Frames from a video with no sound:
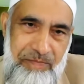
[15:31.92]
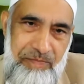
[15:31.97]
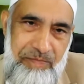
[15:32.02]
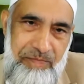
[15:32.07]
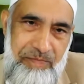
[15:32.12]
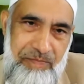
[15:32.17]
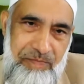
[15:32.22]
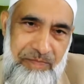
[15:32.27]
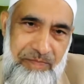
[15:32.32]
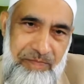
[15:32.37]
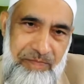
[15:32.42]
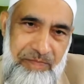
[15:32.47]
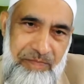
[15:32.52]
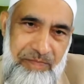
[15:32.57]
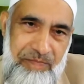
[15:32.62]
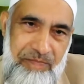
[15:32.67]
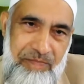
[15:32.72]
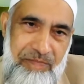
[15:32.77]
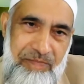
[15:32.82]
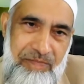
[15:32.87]

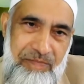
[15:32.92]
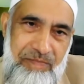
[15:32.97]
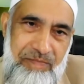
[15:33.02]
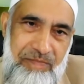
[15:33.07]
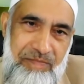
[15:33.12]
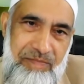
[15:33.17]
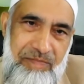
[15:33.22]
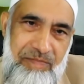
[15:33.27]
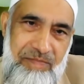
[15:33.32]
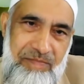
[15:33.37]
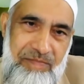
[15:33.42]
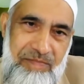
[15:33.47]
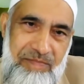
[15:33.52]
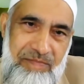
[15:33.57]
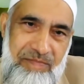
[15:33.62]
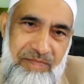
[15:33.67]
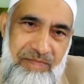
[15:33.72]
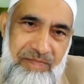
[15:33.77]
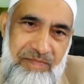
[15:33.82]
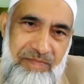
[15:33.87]

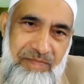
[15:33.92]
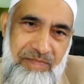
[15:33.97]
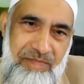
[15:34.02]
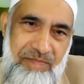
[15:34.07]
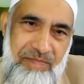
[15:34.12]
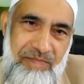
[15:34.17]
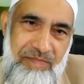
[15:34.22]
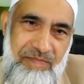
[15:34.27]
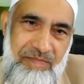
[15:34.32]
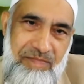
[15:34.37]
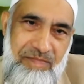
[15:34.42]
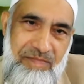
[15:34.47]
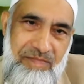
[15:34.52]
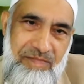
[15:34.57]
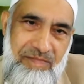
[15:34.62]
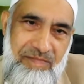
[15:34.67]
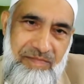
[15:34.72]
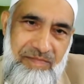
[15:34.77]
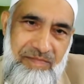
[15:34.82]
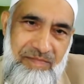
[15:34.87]

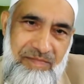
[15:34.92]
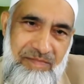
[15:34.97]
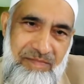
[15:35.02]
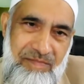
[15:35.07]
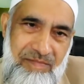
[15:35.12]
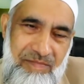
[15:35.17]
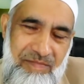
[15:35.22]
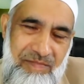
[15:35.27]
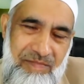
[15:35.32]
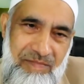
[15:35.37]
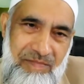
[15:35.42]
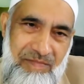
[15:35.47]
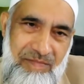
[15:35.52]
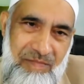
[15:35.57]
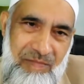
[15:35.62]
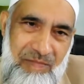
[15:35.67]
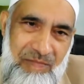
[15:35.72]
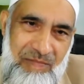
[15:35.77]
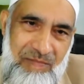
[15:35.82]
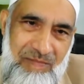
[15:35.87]

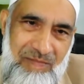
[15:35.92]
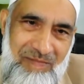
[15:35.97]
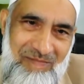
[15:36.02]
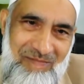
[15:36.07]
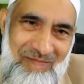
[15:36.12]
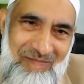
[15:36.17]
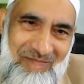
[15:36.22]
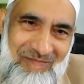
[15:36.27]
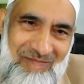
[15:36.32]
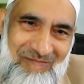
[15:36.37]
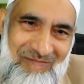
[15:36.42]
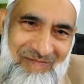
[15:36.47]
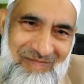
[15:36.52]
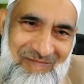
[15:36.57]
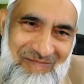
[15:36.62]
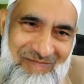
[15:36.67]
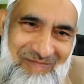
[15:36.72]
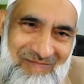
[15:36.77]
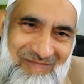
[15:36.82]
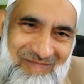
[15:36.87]

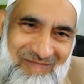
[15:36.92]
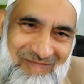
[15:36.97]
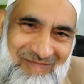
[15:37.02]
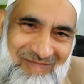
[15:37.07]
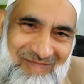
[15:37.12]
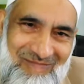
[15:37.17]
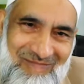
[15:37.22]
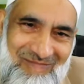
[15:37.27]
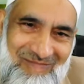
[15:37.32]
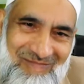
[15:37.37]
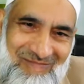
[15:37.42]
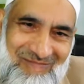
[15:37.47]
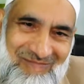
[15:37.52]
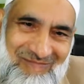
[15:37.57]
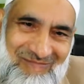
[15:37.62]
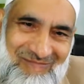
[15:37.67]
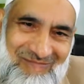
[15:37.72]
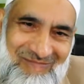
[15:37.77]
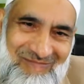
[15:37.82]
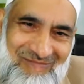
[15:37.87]

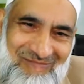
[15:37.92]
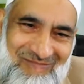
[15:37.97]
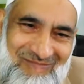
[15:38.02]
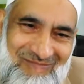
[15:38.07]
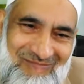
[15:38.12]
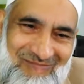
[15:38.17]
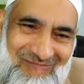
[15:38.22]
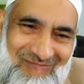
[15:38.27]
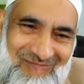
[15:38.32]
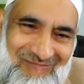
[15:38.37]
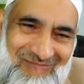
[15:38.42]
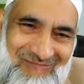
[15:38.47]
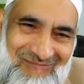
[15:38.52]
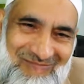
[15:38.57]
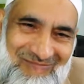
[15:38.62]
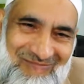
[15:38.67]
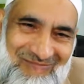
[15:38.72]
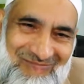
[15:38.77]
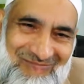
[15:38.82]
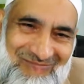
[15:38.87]

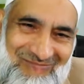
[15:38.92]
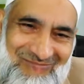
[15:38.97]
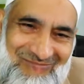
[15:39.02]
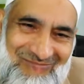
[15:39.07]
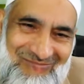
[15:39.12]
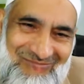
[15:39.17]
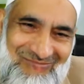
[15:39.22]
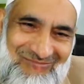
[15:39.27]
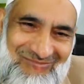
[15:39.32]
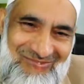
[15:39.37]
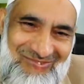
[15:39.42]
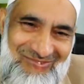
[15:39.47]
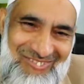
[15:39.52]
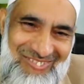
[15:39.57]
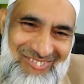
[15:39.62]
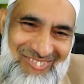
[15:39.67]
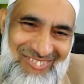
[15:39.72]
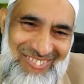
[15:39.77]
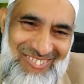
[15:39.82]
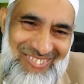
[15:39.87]
This person isn't speaking.